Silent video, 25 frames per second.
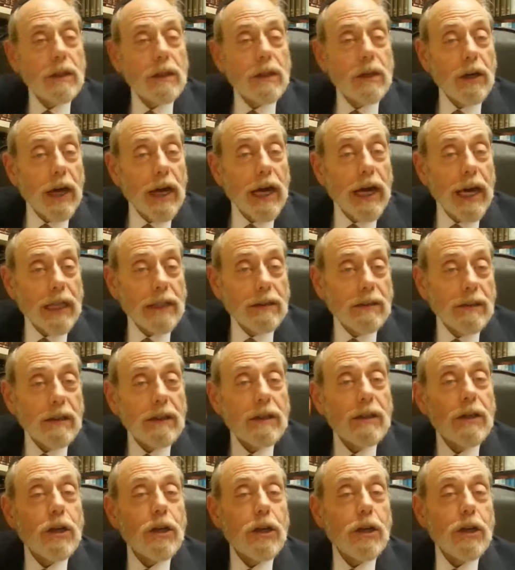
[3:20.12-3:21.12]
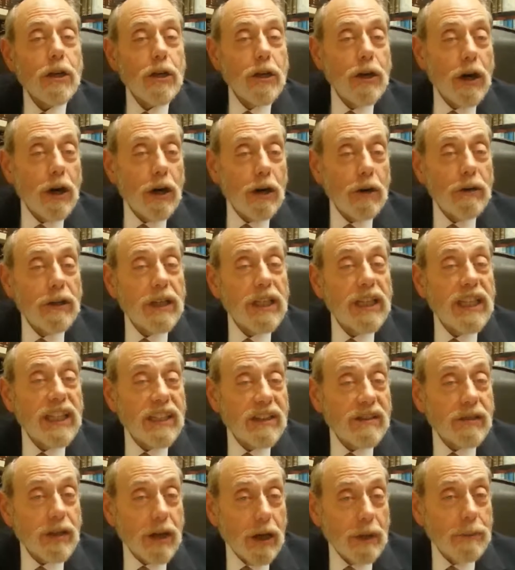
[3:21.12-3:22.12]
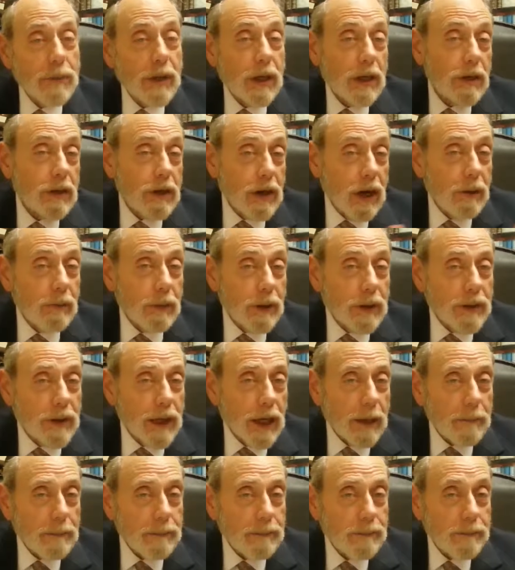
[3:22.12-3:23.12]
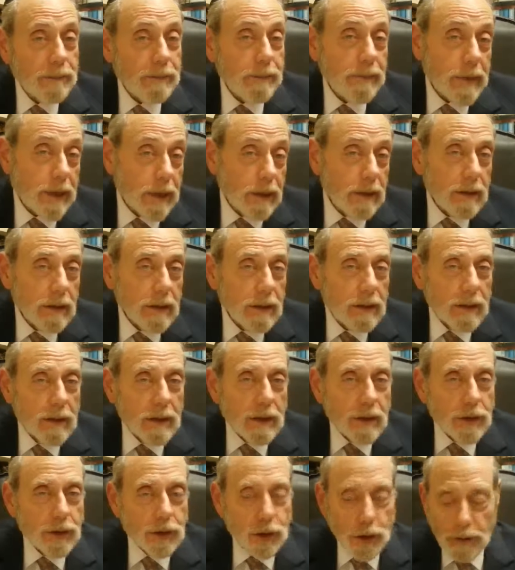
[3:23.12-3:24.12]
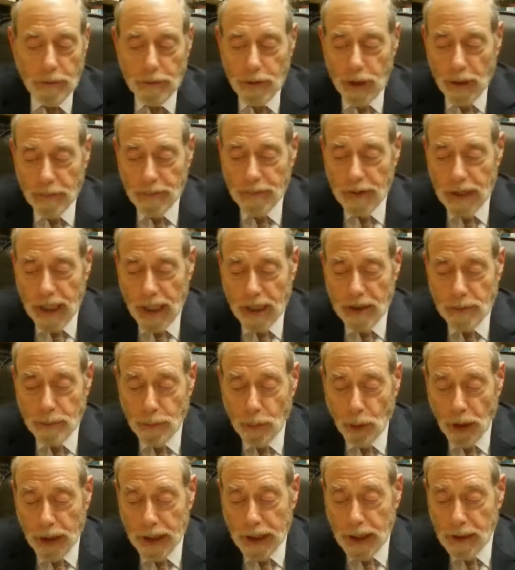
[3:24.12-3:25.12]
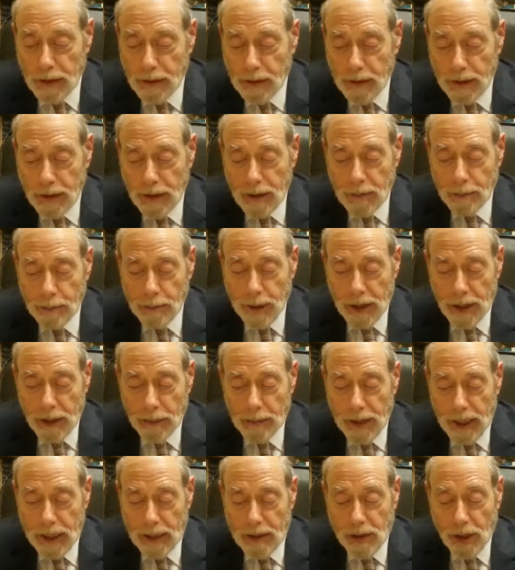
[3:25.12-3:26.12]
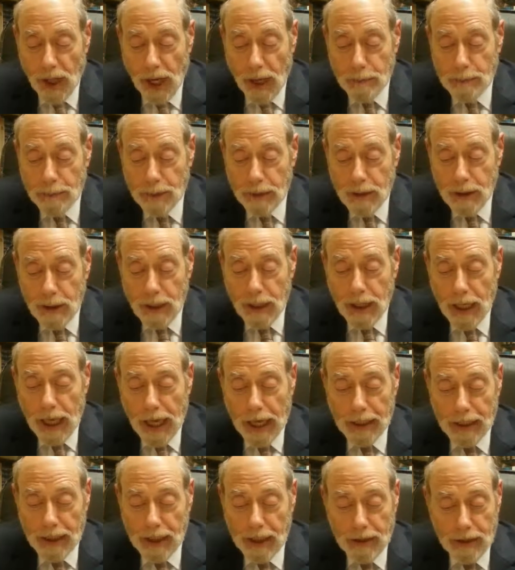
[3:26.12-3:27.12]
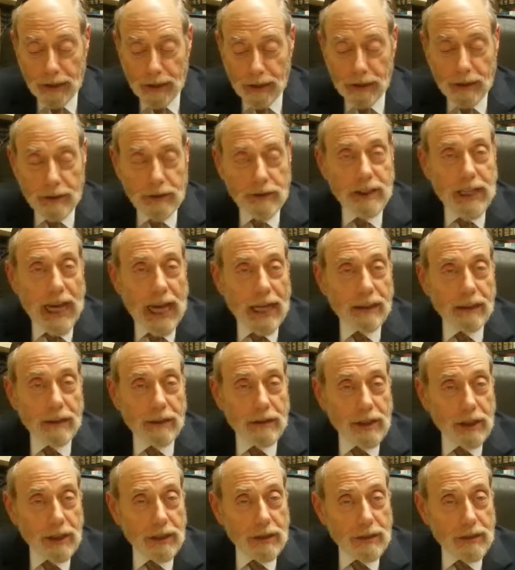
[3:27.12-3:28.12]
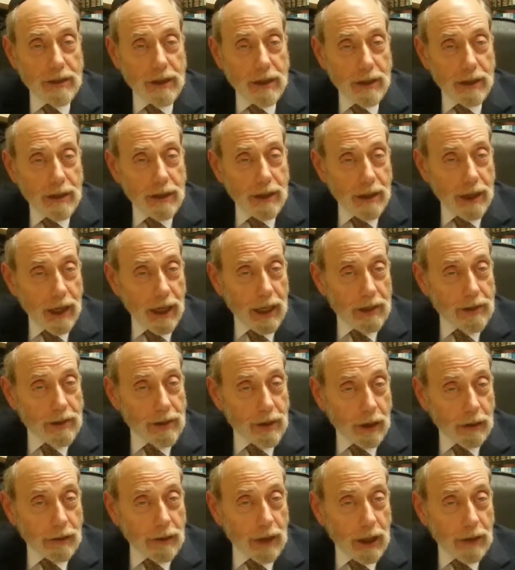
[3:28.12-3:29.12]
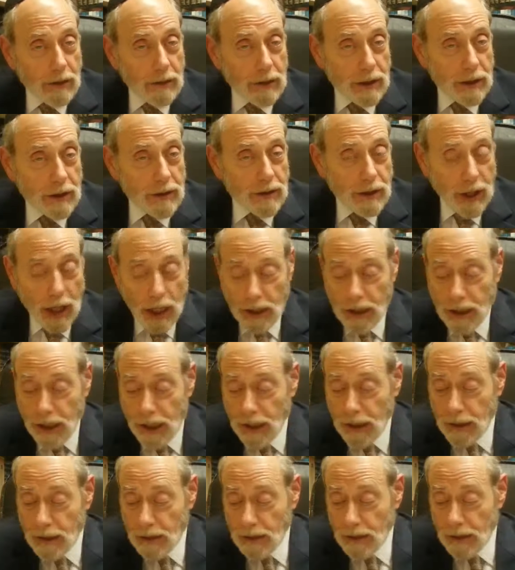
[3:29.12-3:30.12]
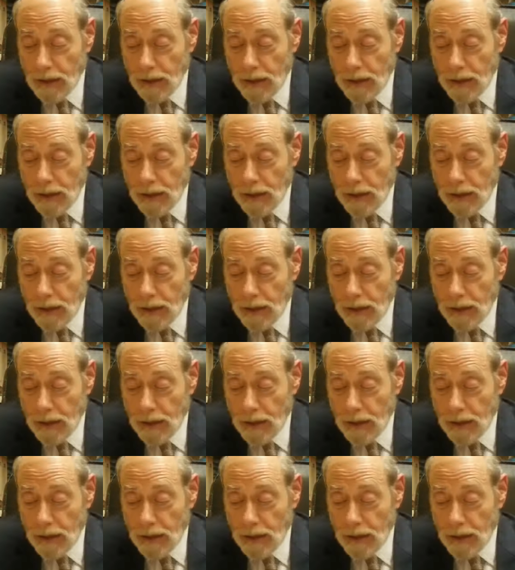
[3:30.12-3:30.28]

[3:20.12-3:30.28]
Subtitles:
Go ahead, go itam, go with them. Sure enough, the next morning, Bilam gets up and he saddles his asono, his donkey,